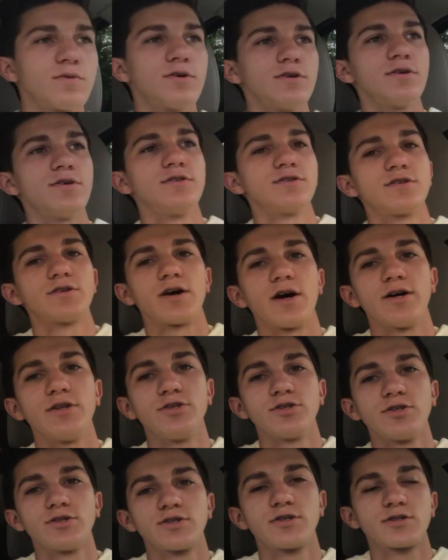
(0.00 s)
was I
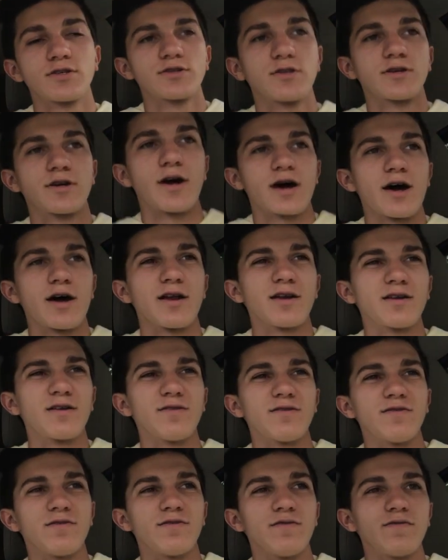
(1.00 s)
just kind
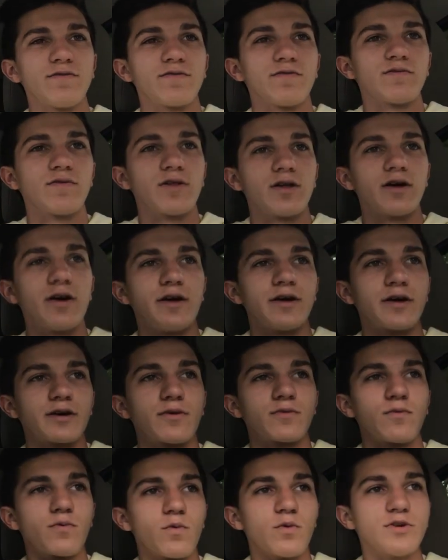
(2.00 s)
of like
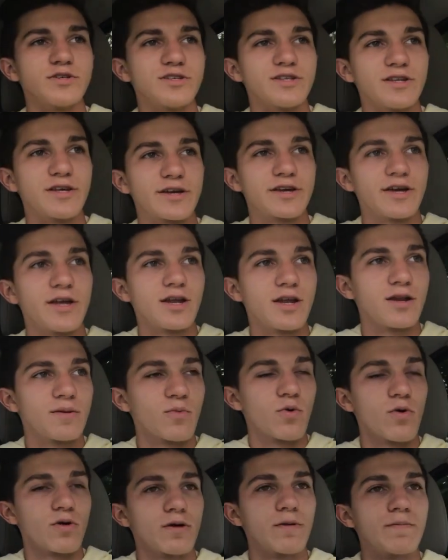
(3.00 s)
wasn't a kid
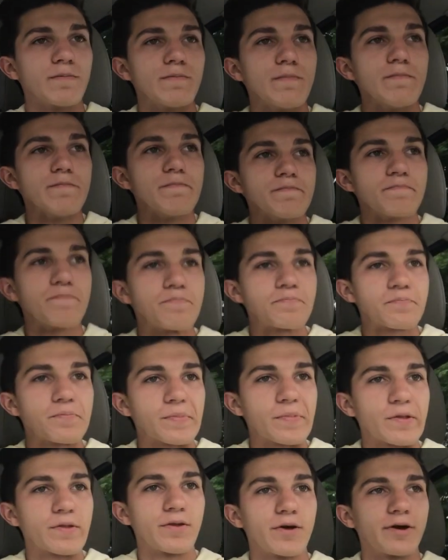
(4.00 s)
anymore.
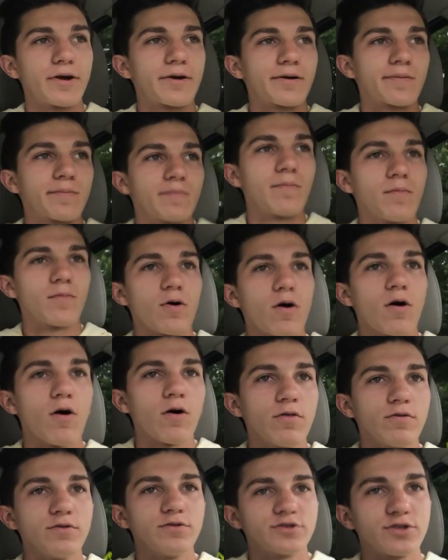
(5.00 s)
Like
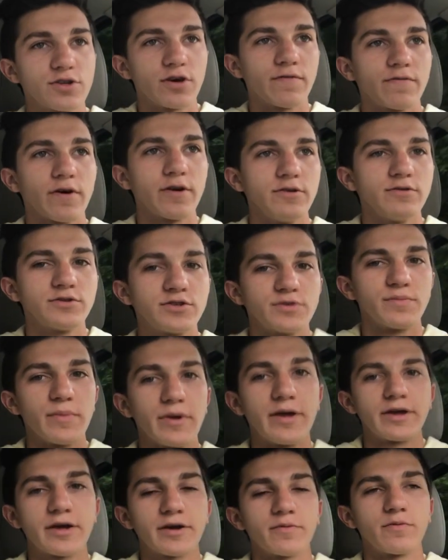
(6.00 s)
all the stuff I used to
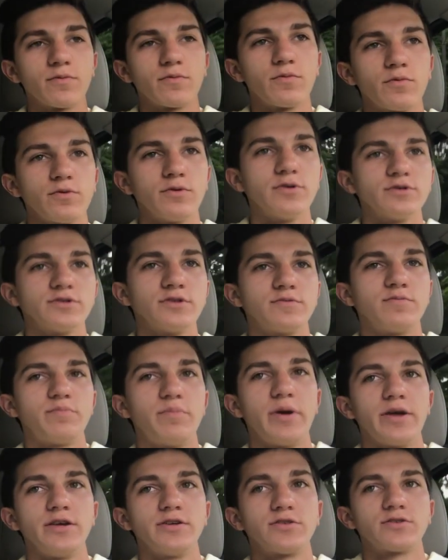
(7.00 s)
make was
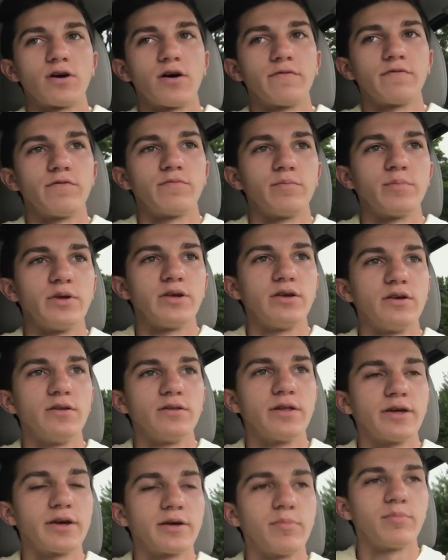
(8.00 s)
based off of
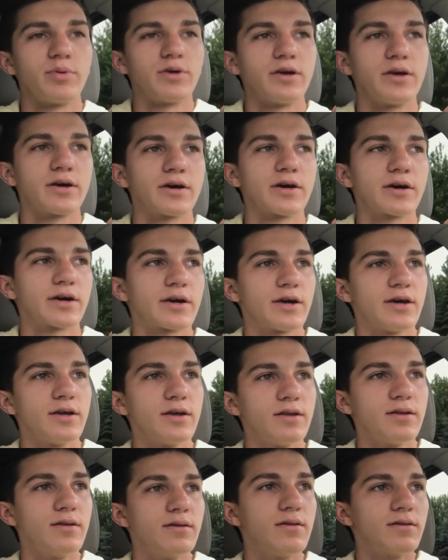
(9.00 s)
me like being a
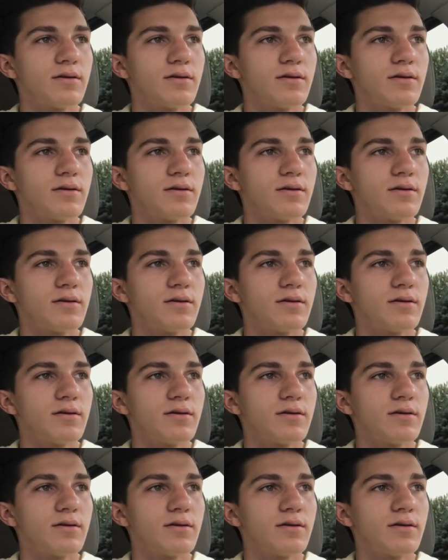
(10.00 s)
kid,